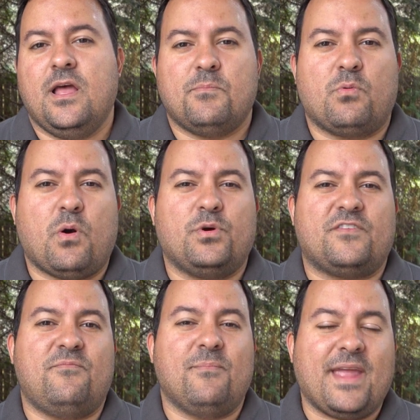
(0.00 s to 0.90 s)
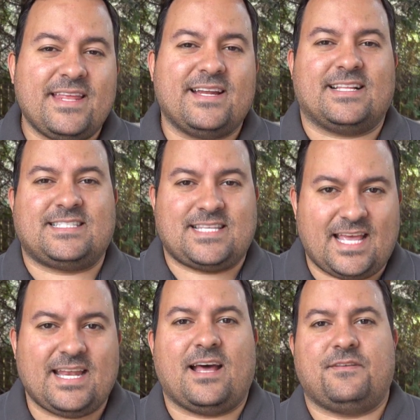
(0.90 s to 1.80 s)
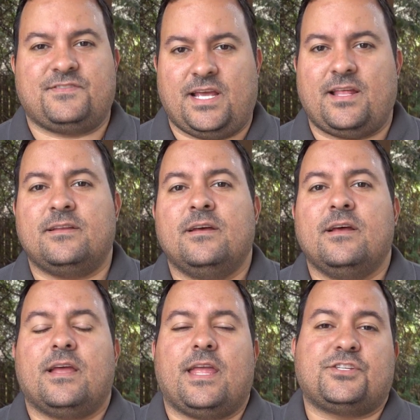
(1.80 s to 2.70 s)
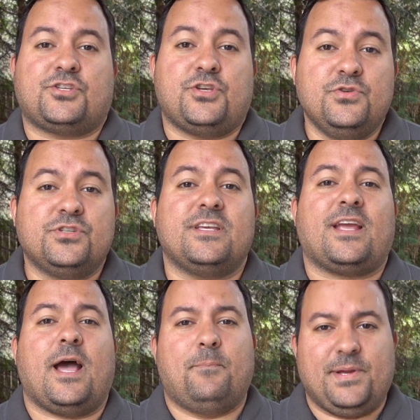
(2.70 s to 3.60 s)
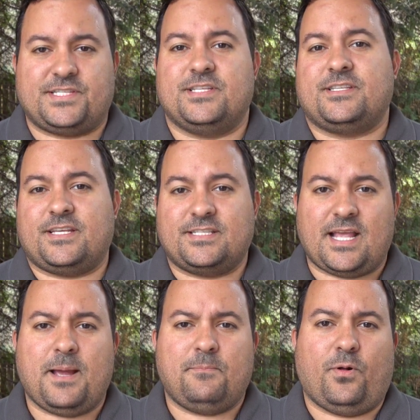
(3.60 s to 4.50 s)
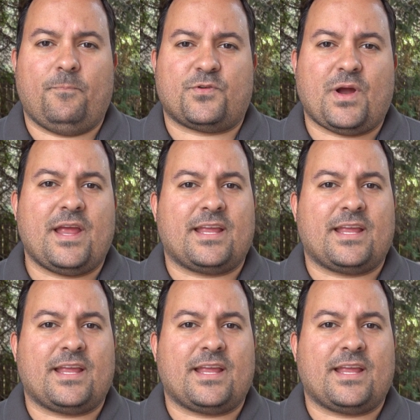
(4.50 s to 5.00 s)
But what would have made it a 10 out of 10 is using a business example, right?